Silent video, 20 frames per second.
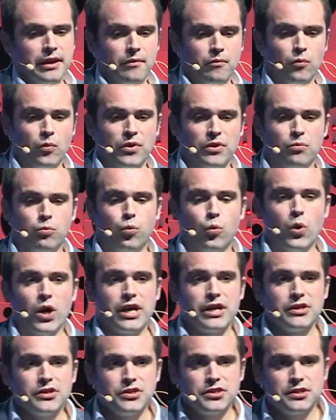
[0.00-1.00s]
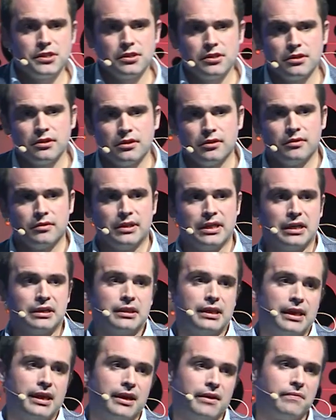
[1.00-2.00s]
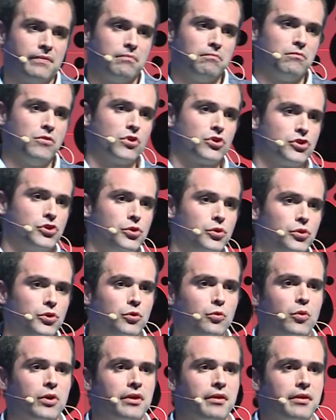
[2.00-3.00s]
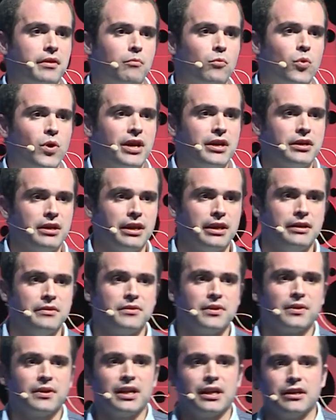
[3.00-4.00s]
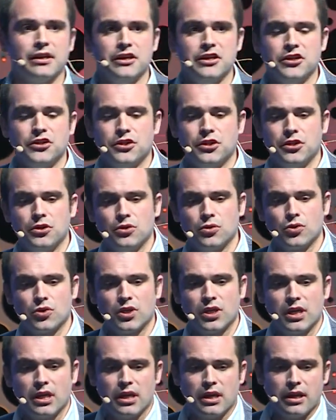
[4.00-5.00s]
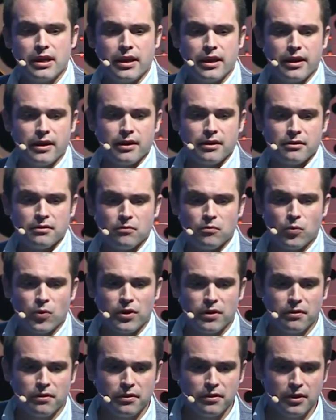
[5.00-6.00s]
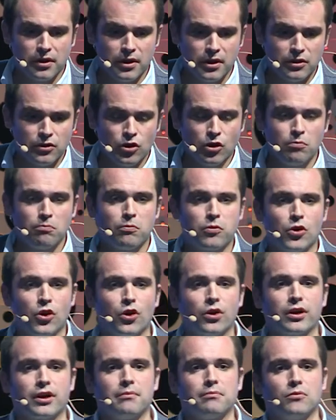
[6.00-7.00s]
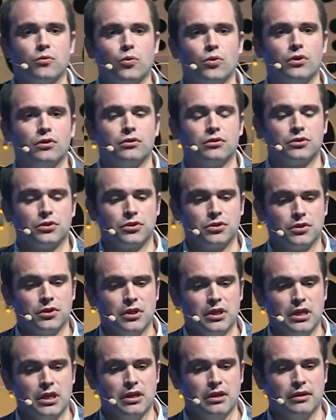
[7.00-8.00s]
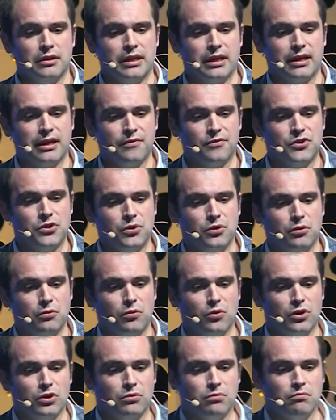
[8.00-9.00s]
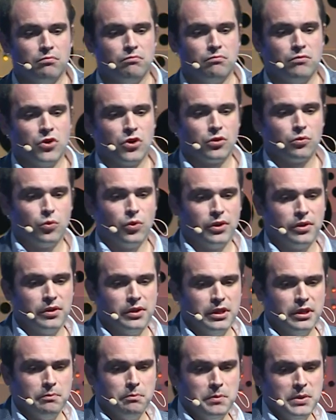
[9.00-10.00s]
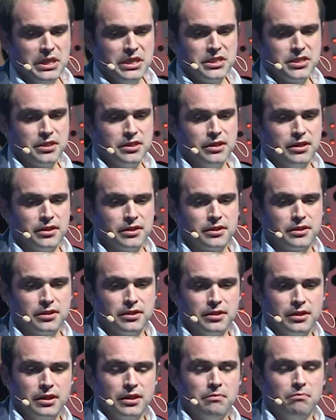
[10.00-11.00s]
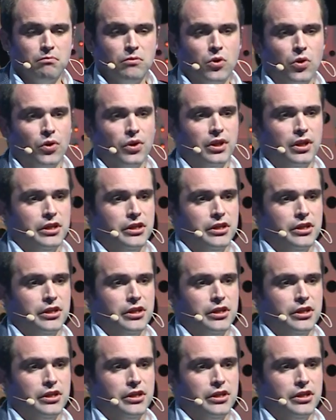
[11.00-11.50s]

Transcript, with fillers: with weights that have more to do with weight internal issues, and with uh, non-program ones that have to do with more with the business model